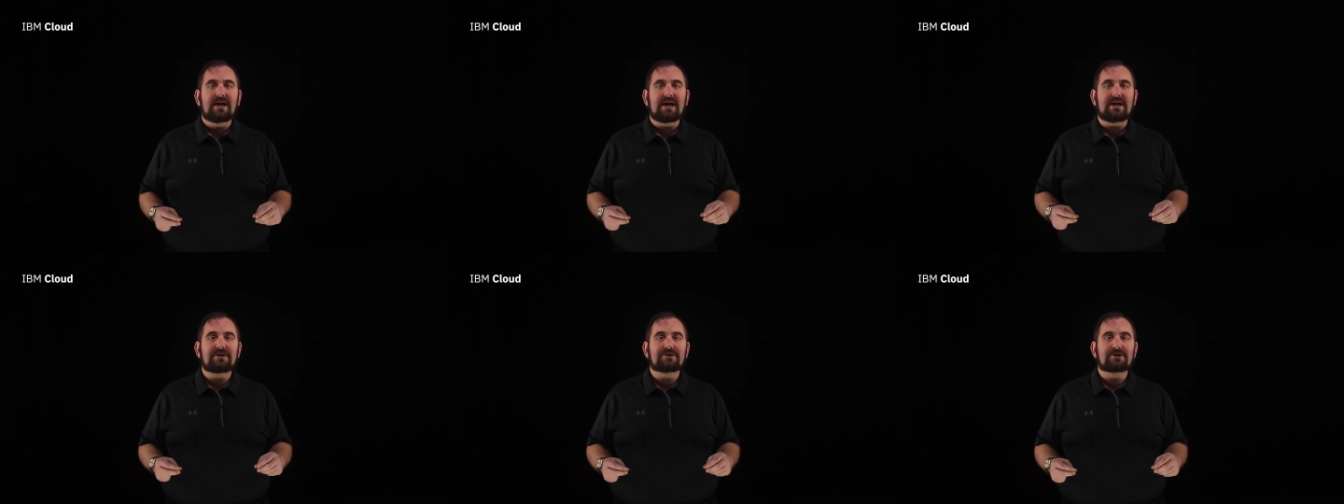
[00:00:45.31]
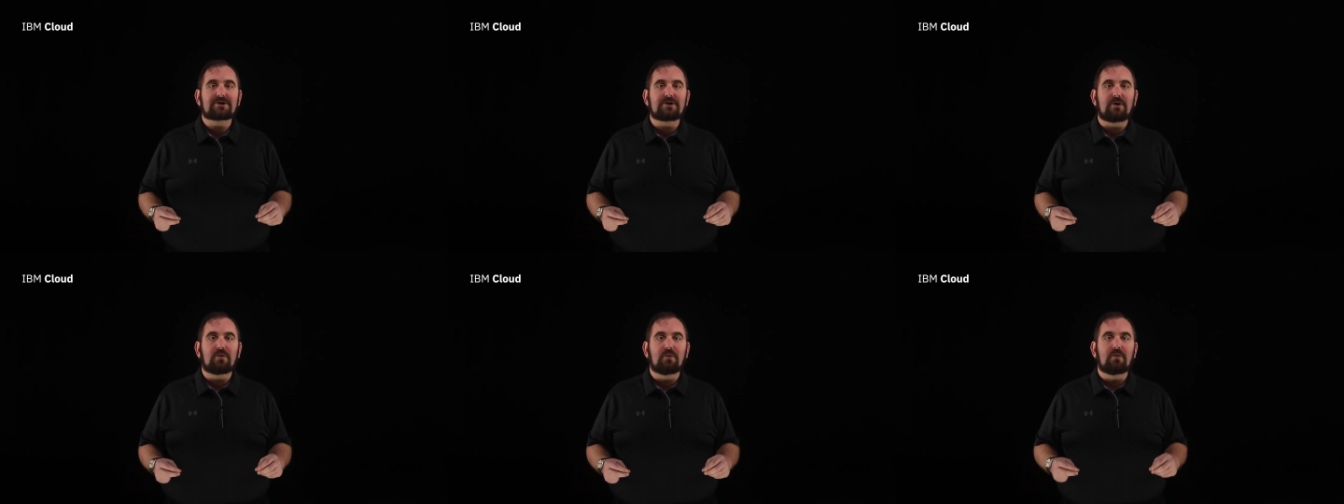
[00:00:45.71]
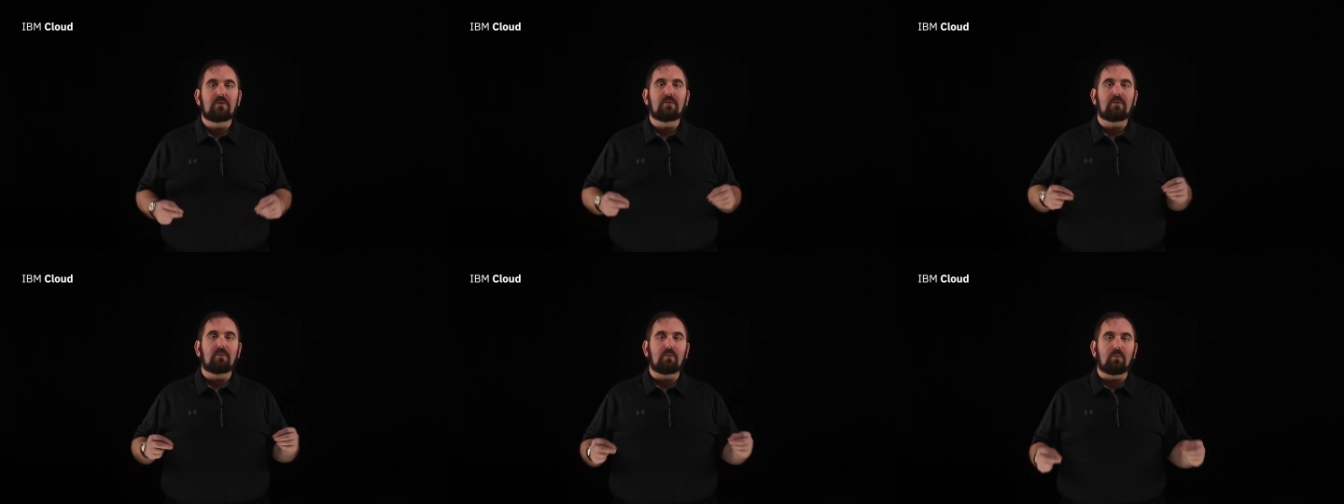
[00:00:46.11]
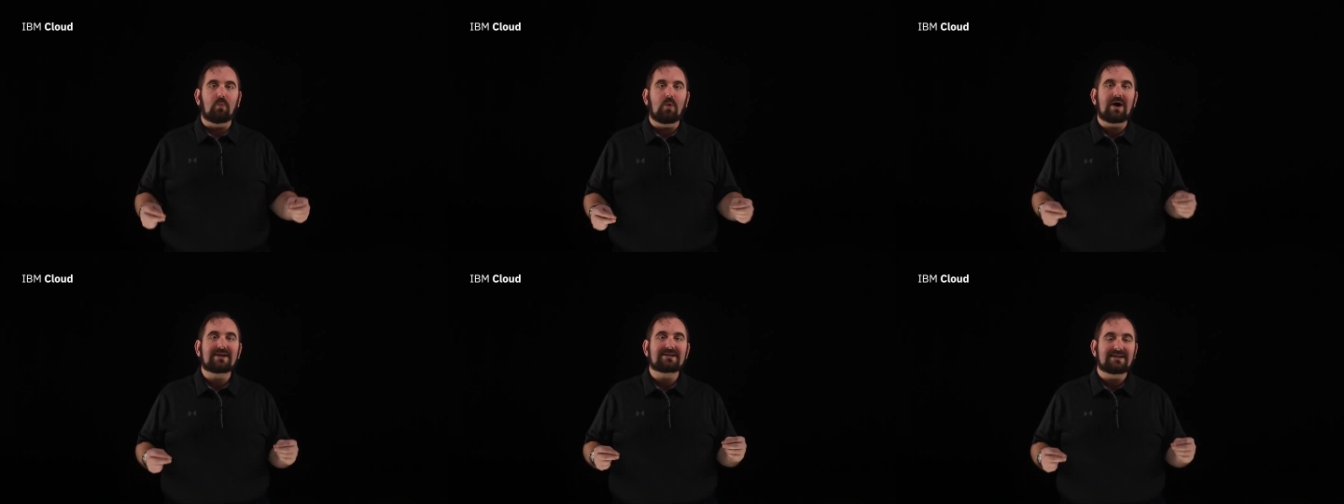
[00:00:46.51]
And so,
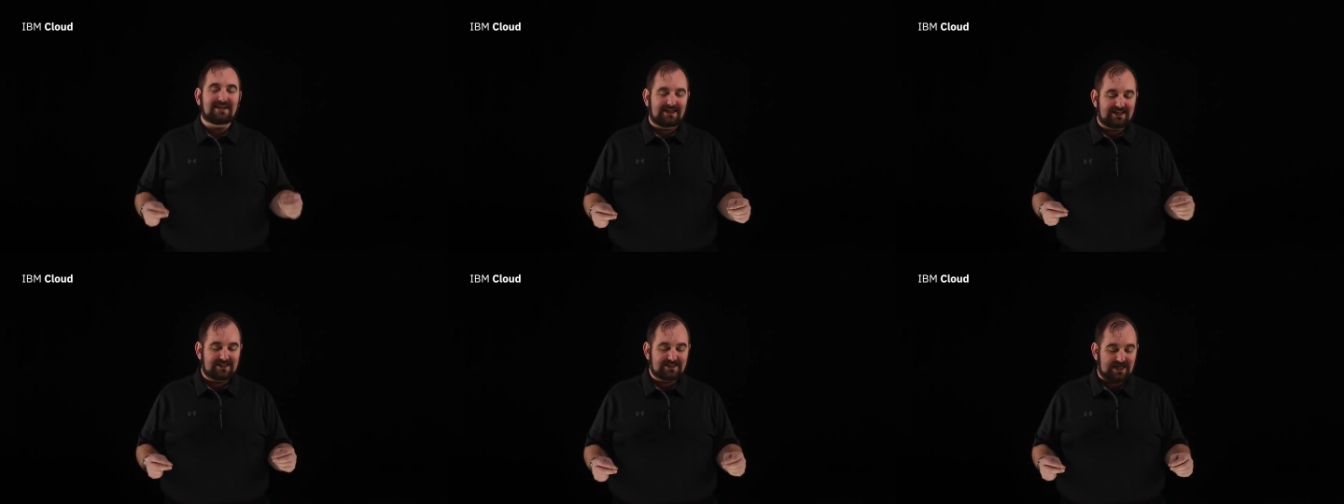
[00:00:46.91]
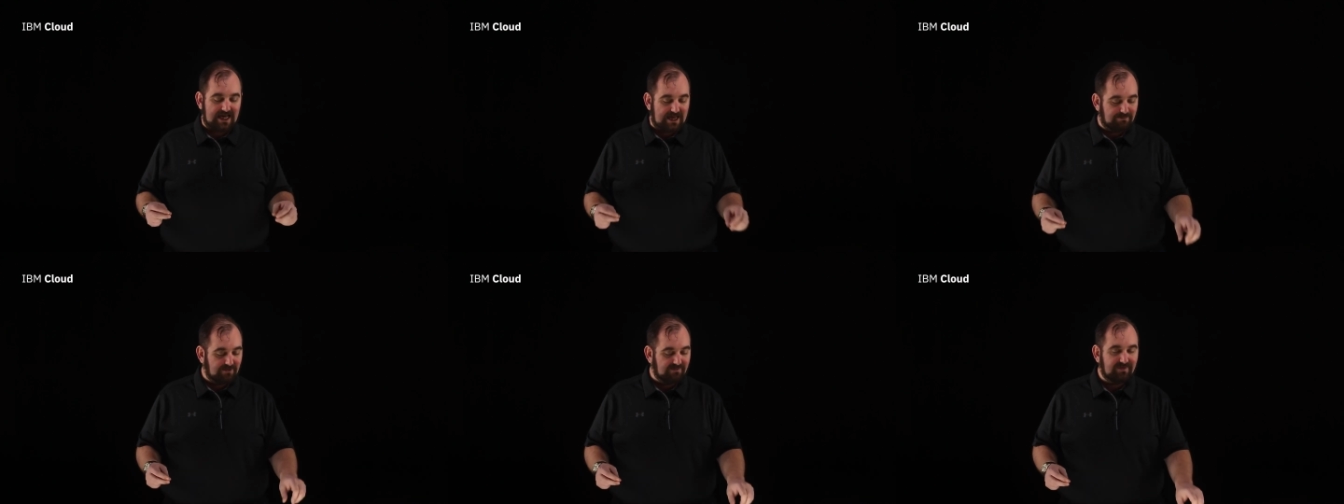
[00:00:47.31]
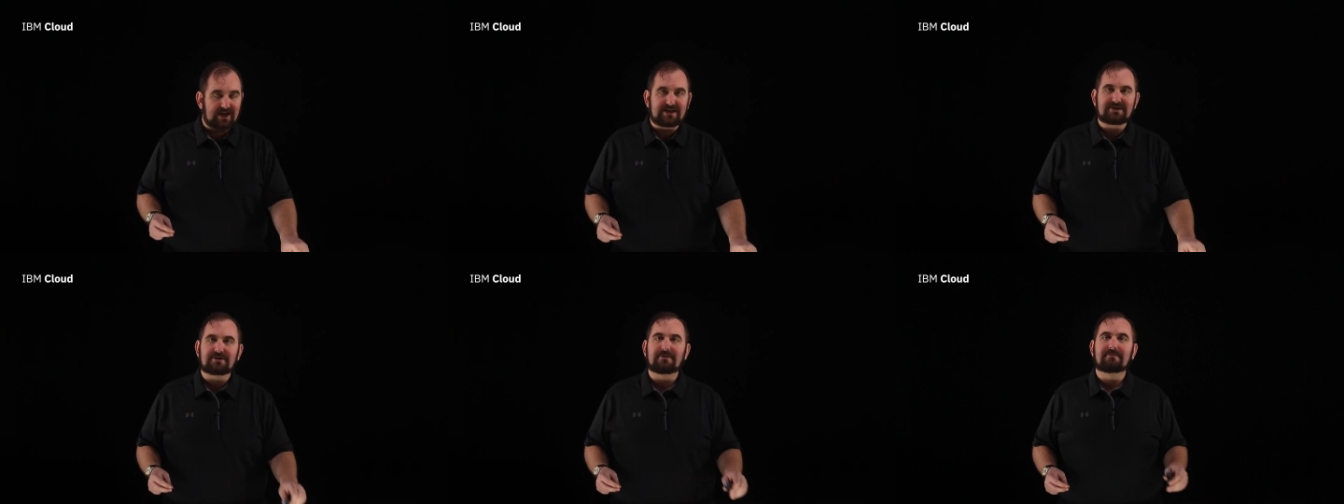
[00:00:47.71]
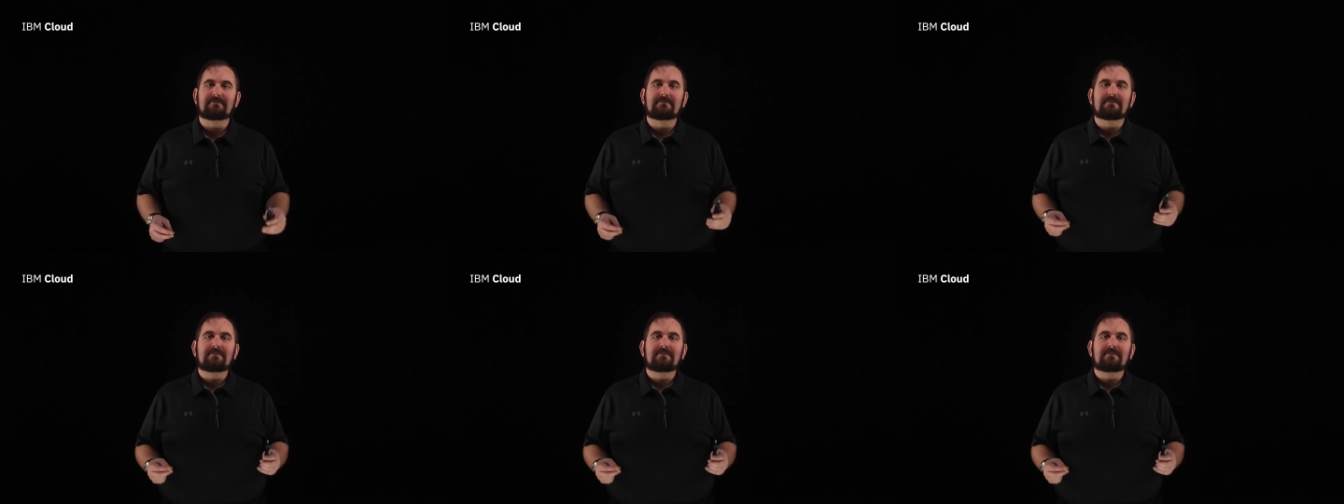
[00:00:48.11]
what is a hypervisor?